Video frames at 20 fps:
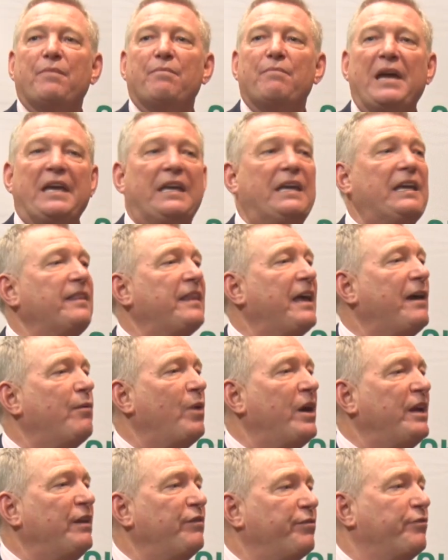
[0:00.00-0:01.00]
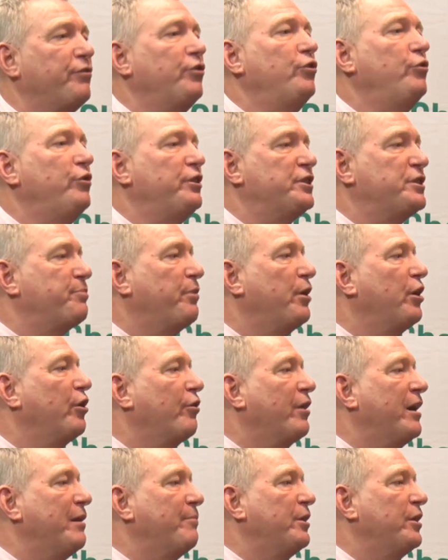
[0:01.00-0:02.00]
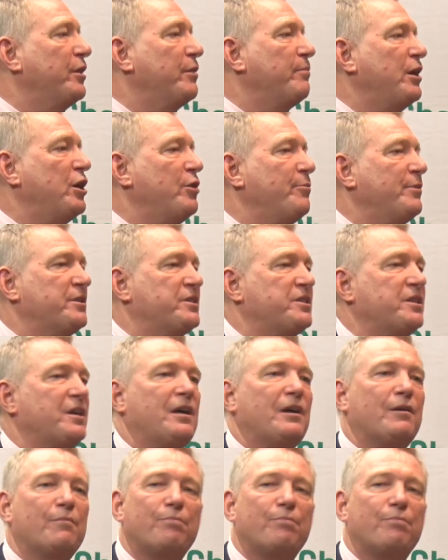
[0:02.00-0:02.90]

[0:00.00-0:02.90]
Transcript: making their way through this program at the moment,